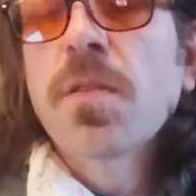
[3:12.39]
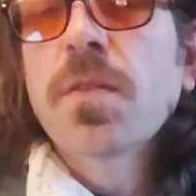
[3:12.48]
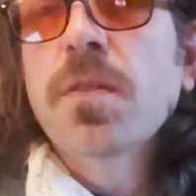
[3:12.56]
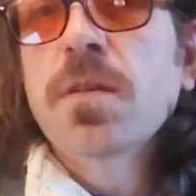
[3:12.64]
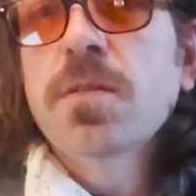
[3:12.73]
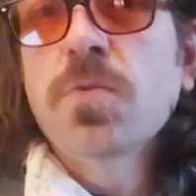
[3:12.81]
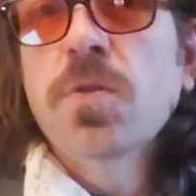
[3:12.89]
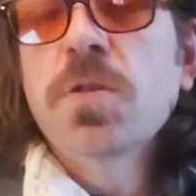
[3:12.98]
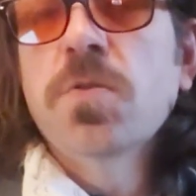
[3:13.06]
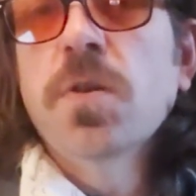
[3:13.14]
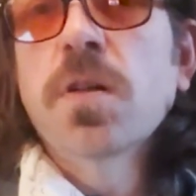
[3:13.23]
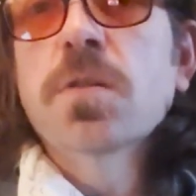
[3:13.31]
these three
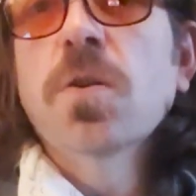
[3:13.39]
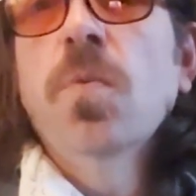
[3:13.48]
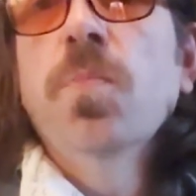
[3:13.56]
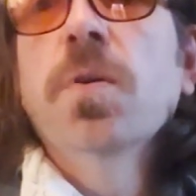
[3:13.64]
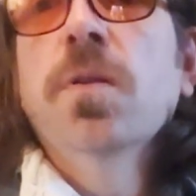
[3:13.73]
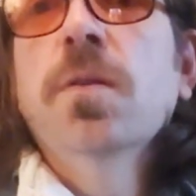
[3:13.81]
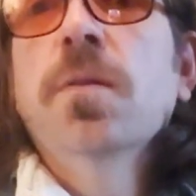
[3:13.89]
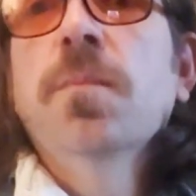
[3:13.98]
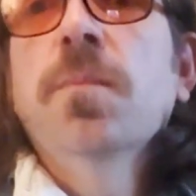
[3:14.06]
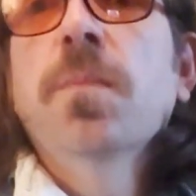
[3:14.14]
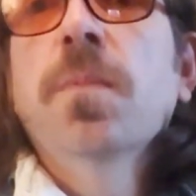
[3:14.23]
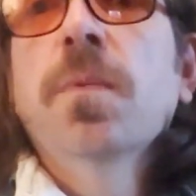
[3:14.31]
strings open.
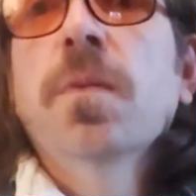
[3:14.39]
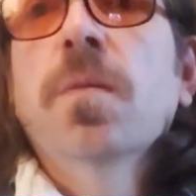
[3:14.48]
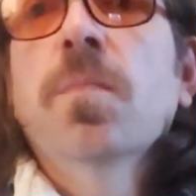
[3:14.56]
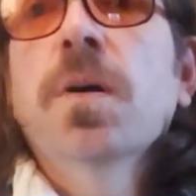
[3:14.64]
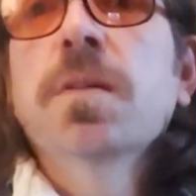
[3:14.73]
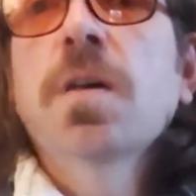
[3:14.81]
The